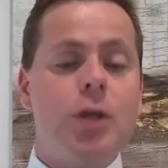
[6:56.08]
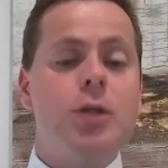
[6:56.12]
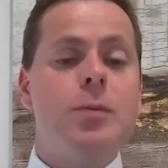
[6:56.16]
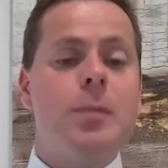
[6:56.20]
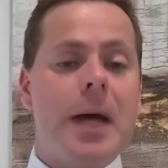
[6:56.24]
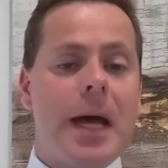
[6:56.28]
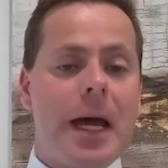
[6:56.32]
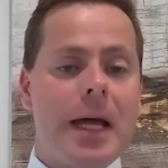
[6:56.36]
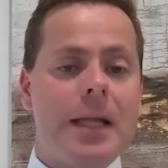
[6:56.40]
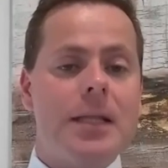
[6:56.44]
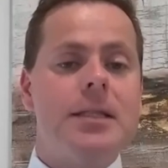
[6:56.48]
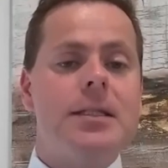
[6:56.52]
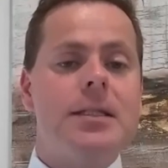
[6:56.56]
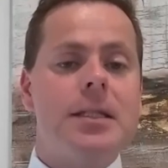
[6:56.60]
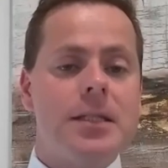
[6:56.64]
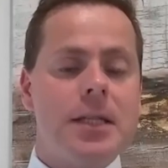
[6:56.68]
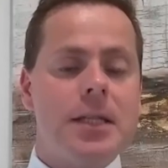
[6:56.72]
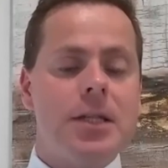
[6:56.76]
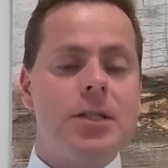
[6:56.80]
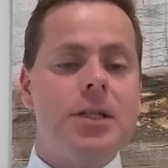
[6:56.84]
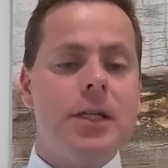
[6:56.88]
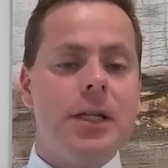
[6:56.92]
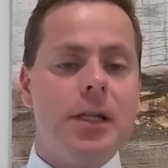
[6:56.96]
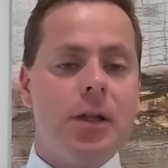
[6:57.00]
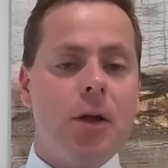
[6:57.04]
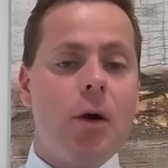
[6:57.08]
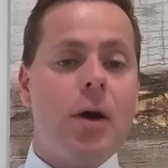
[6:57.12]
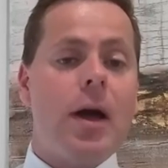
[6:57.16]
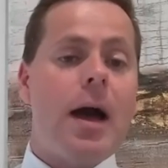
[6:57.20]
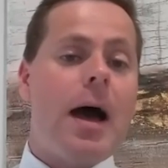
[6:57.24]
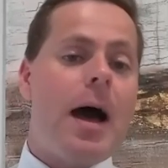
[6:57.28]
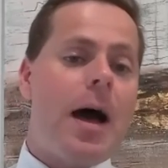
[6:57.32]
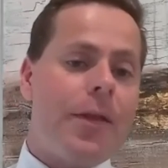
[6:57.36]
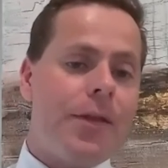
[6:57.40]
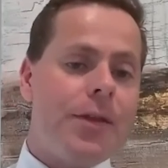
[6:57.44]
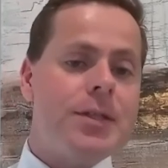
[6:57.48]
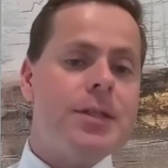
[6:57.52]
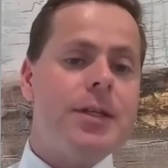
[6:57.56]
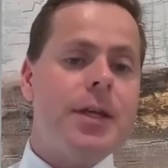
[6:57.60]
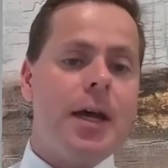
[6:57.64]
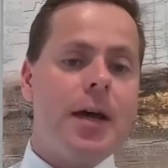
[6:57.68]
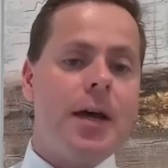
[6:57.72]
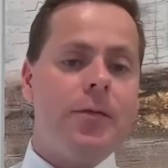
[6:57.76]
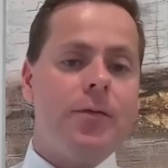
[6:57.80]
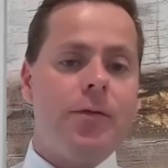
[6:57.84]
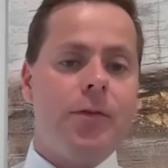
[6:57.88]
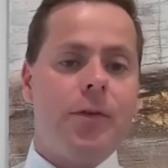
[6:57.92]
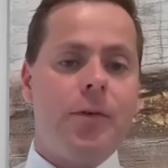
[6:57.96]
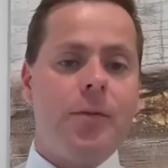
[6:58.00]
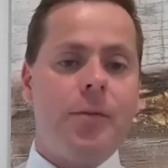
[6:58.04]
patents essentially lock others
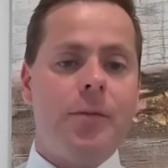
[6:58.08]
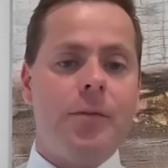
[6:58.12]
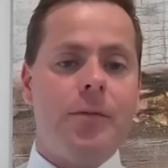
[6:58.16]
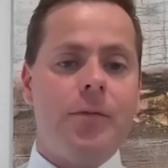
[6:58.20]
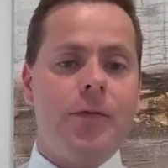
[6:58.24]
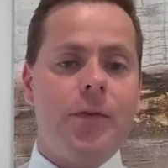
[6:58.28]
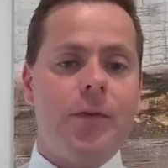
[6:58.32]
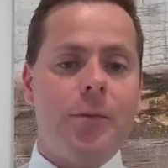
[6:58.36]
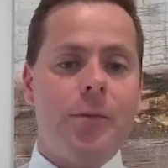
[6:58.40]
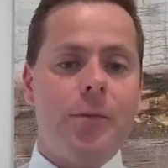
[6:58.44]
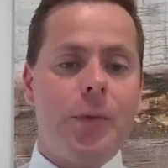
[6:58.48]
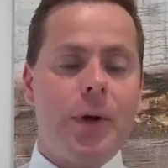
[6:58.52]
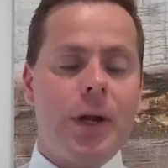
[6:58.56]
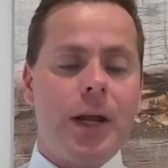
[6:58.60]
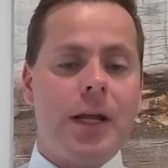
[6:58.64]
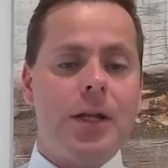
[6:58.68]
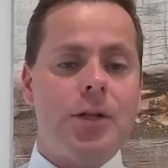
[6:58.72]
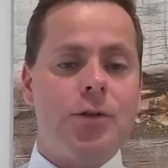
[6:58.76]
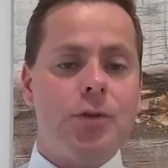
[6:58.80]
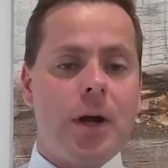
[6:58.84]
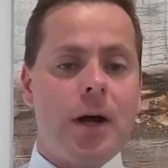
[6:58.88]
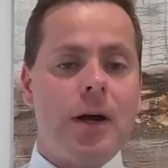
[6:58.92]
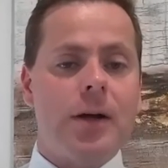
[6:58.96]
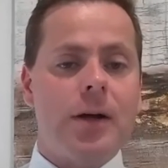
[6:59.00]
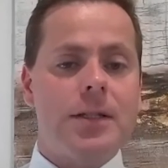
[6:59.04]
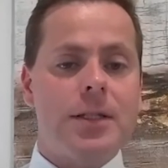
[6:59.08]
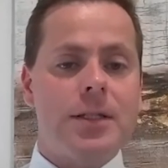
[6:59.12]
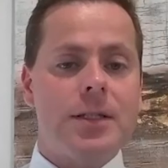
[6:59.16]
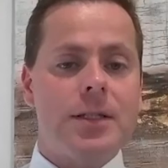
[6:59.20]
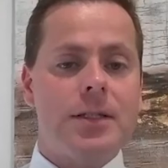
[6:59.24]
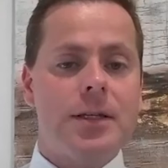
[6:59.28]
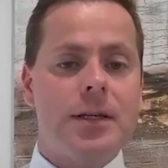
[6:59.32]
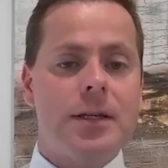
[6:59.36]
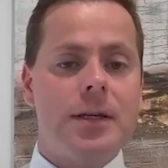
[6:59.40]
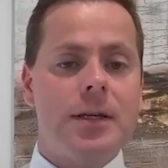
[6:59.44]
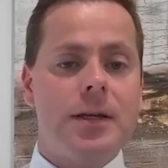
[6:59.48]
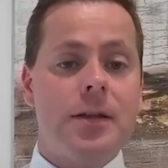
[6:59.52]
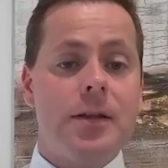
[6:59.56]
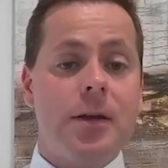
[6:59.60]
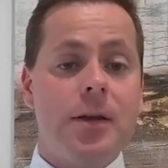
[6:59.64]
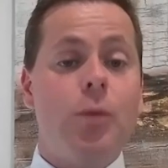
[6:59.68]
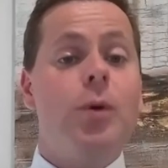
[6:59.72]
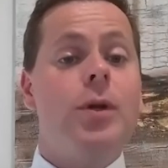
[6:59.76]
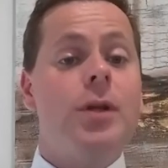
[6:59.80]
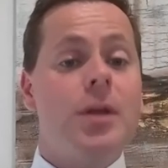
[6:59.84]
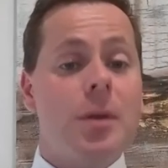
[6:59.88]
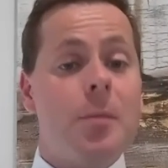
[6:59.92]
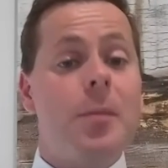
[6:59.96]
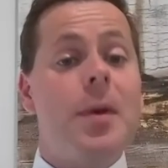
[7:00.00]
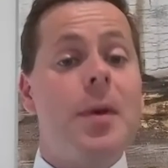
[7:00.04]
out from bringing drugs that
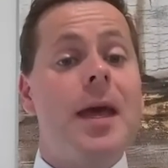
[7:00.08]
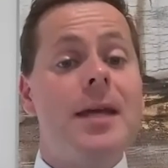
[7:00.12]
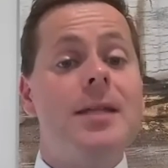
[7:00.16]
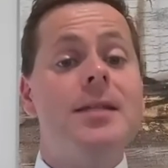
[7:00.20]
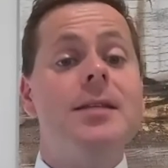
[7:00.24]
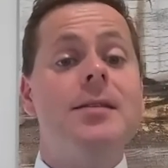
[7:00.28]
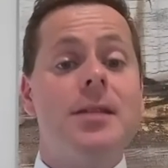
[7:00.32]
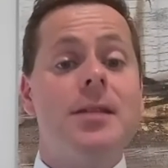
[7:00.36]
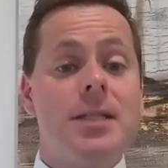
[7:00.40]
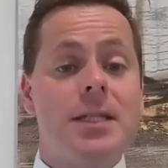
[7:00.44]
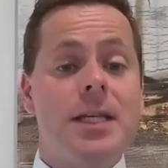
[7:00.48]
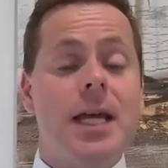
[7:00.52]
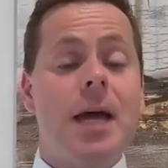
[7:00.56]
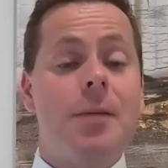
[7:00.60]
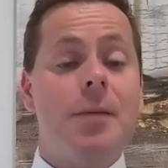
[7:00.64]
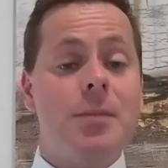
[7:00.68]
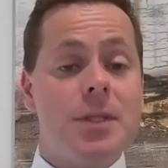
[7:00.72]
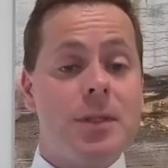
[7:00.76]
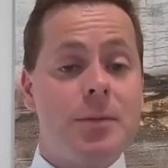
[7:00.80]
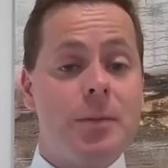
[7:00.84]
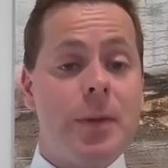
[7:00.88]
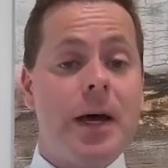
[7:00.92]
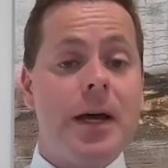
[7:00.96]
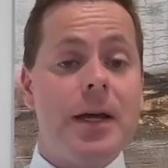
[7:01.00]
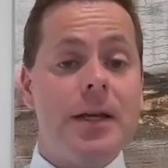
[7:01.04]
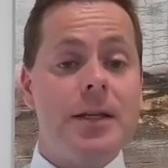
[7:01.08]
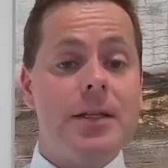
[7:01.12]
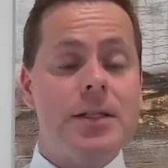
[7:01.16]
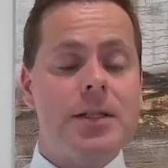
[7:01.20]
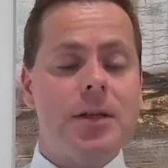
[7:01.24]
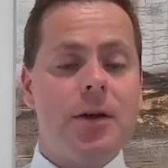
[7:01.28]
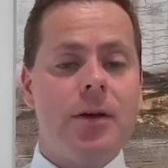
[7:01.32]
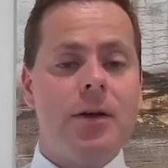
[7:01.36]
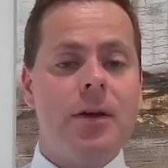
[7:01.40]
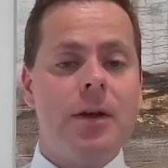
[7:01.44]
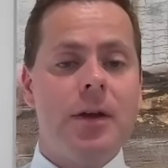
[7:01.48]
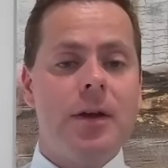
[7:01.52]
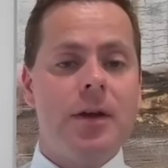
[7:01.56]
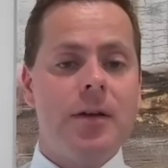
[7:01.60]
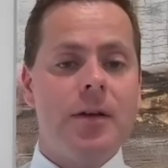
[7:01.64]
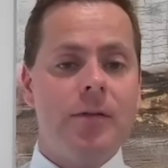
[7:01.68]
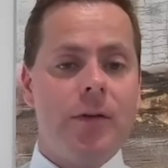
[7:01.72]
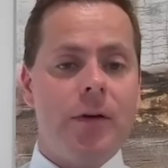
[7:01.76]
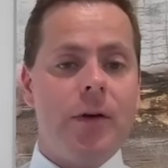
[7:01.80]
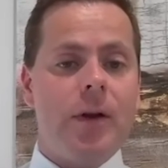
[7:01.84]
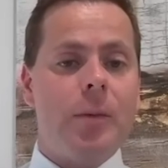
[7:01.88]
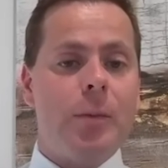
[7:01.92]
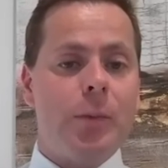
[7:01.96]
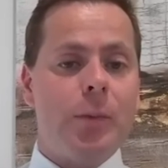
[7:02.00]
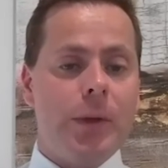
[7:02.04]
would compete in the same space. So
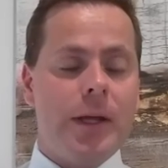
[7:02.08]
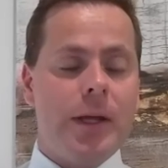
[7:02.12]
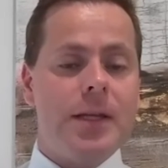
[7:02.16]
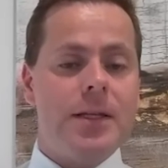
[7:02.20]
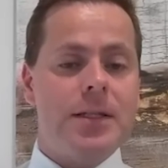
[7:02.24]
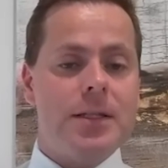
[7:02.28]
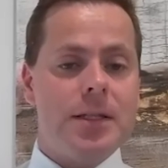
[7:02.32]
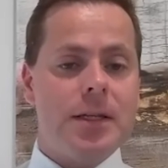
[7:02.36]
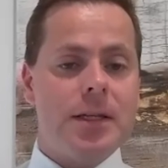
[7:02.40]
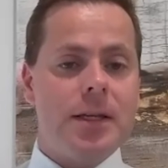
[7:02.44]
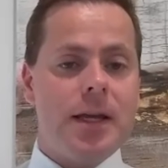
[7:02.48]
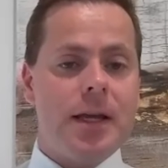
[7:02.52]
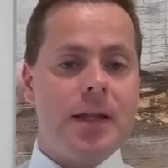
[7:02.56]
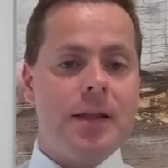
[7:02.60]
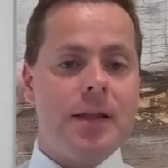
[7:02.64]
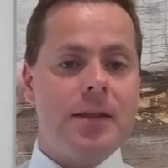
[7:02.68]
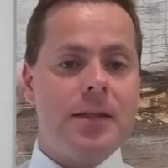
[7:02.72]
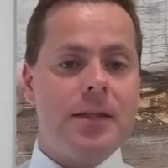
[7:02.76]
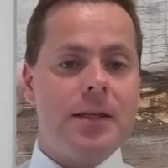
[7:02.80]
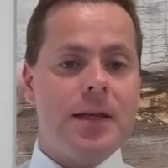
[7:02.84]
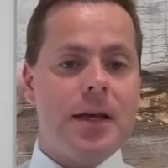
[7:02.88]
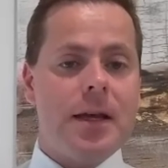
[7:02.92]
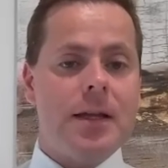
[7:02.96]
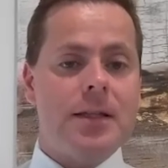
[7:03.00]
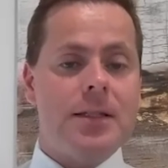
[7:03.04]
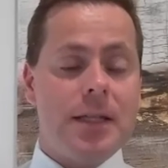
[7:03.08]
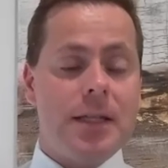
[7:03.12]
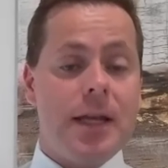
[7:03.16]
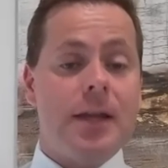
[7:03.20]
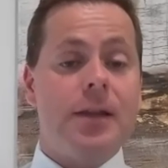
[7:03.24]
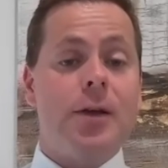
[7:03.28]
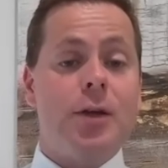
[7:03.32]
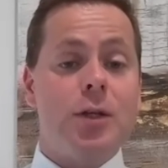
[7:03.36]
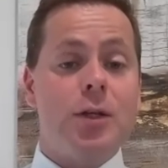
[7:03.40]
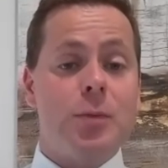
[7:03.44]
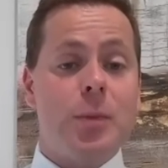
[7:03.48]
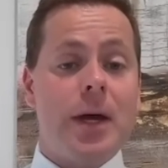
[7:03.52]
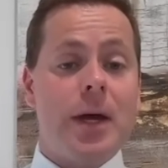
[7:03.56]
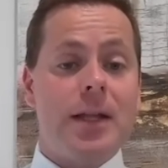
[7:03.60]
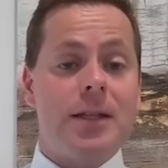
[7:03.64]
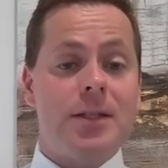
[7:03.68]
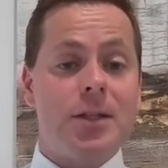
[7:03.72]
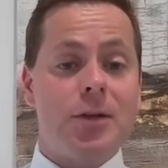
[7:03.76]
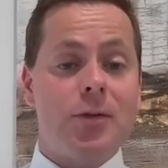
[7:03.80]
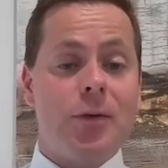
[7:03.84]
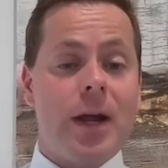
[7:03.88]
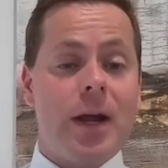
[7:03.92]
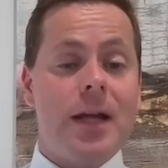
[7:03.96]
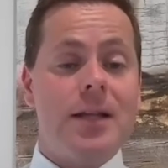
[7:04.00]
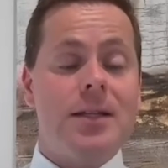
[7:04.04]
very pleased to get those patents
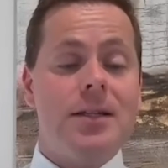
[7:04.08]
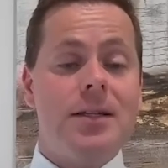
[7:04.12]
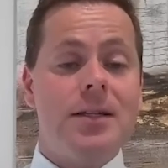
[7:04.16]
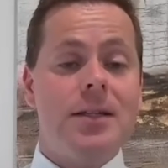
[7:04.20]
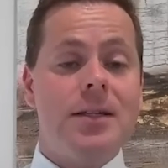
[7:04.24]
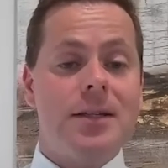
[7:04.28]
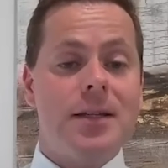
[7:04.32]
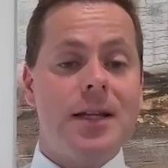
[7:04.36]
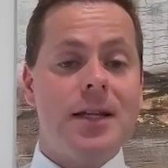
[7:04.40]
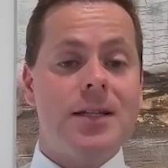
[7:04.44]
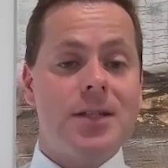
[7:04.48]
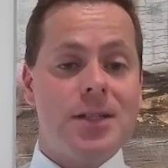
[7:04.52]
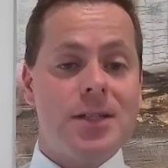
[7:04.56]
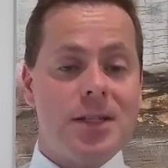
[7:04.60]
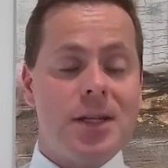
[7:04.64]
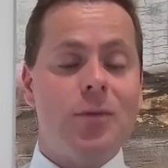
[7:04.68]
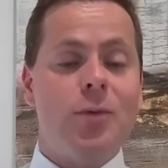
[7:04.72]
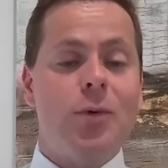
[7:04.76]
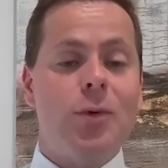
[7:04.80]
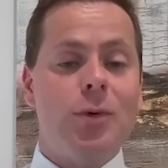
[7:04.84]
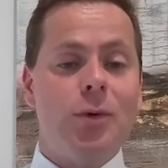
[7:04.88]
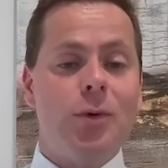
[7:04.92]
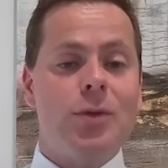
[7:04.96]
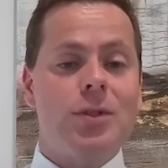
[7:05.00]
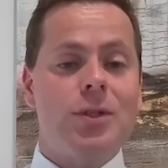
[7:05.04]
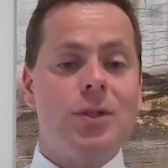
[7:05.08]
granted. And as I said, we'll look